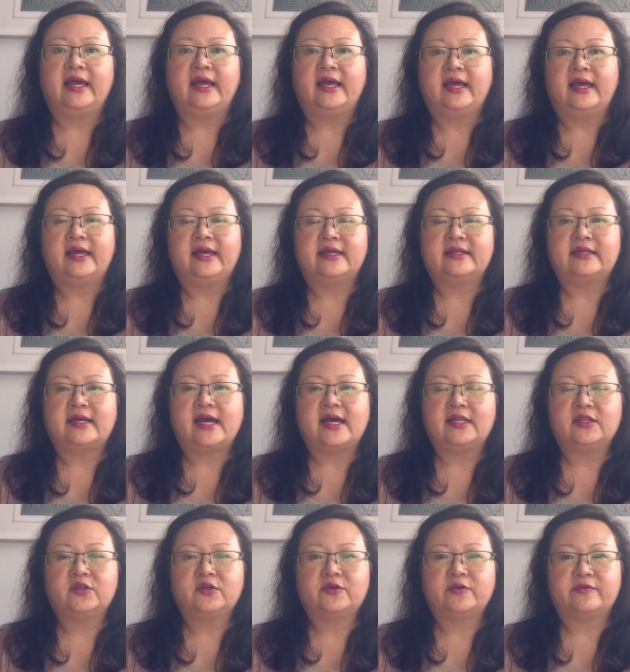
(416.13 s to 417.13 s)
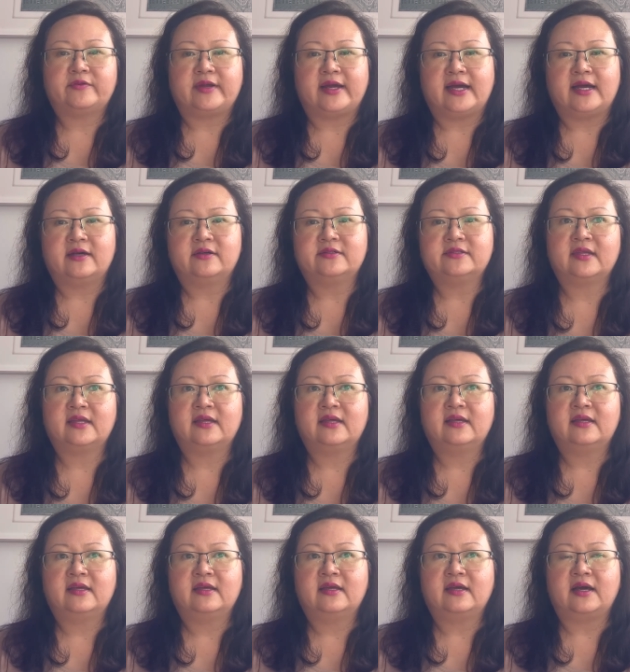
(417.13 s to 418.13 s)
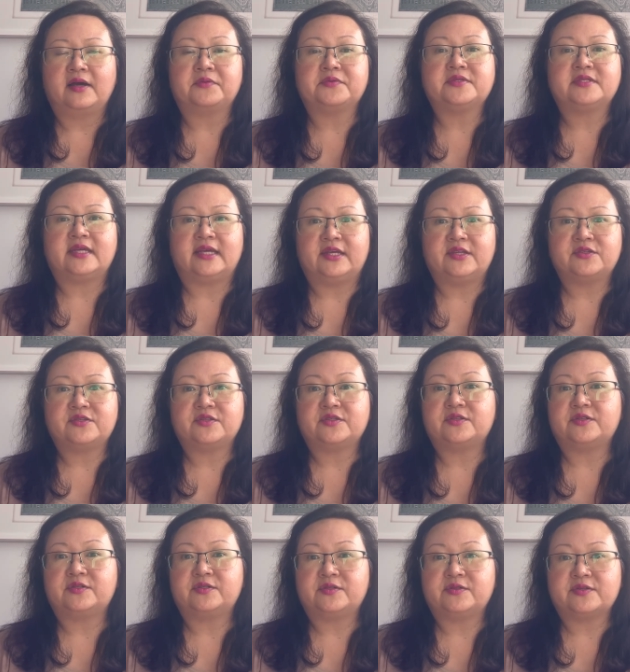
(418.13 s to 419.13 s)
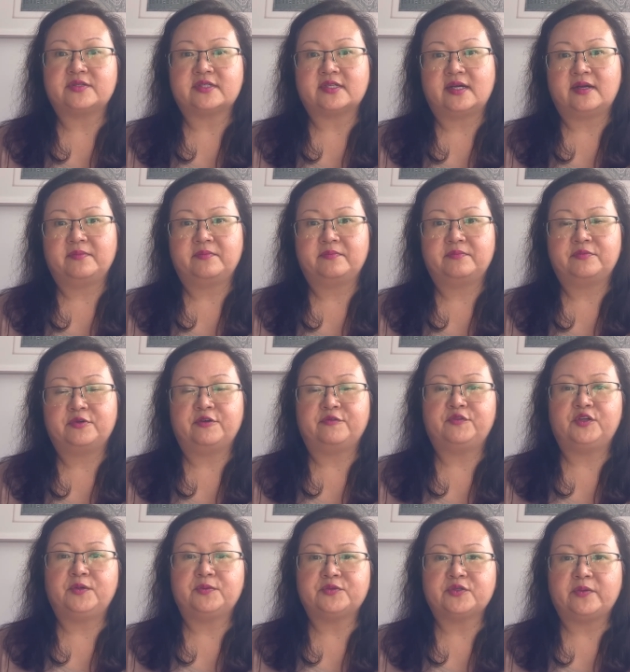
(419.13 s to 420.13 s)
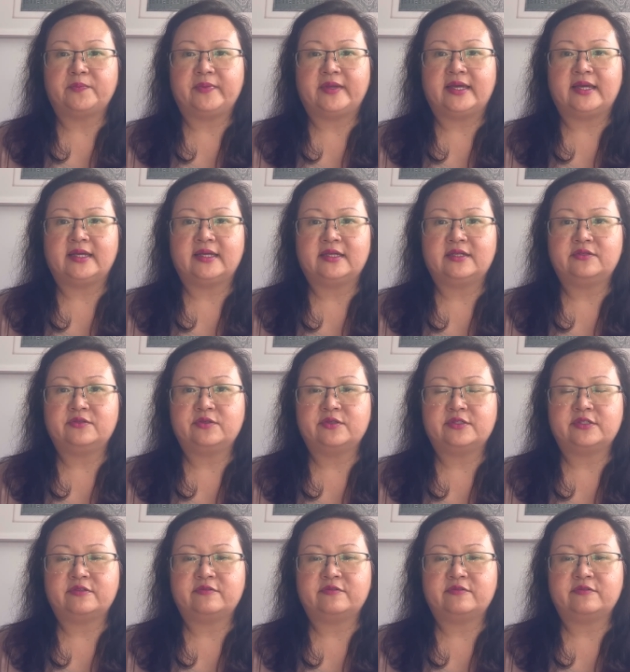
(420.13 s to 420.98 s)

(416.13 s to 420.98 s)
and I had a look around. I was keen to do some perfume shopping in duty